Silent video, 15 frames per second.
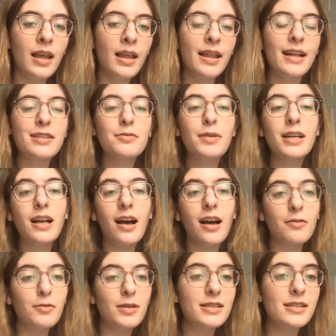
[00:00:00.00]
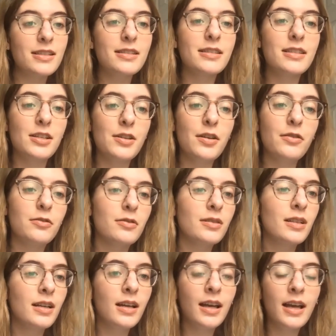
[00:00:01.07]
That's what God wants us to know
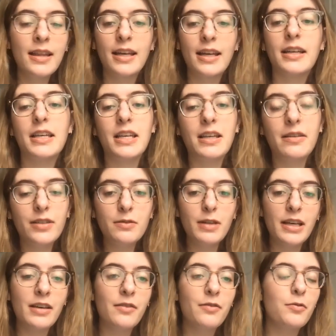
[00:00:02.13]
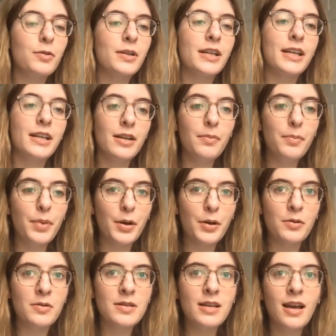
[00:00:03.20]
that even if we're in a
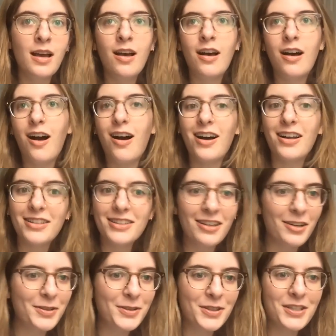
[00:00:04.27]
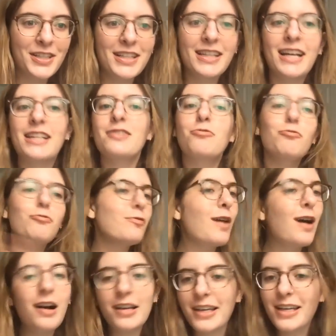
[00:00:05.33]
boat on an ocean that's
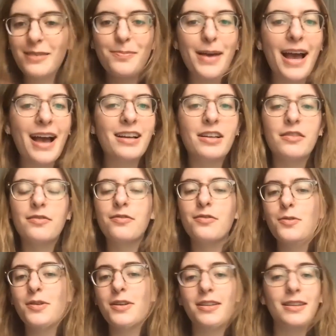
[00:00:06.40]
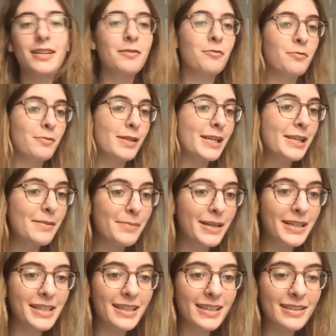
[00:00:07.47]
rocking back and forth and we
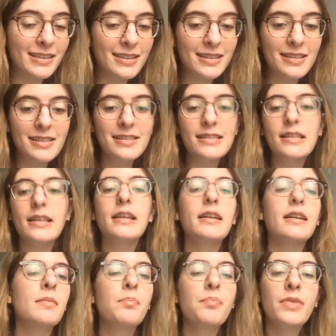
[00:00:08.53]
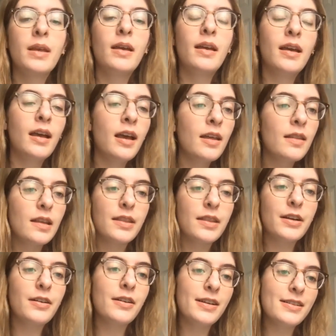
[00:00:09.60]
might get seasick, that
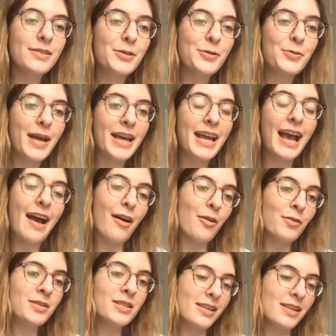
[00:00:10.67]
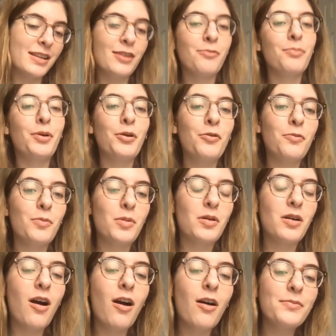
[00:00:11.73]
there is a way out and the boat will
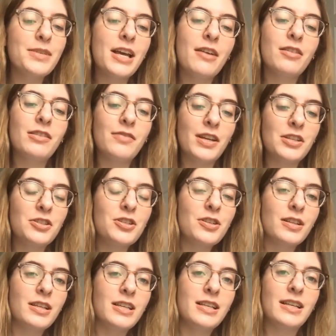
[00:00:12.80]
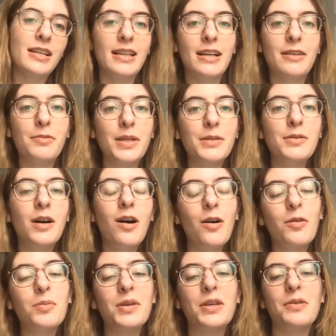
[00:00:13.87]
calm down eventually and that we will
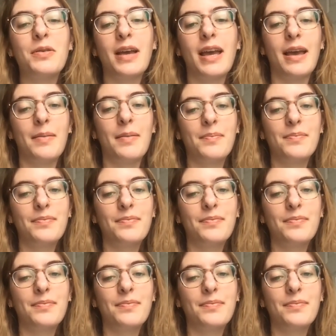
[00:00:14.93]
all be okay.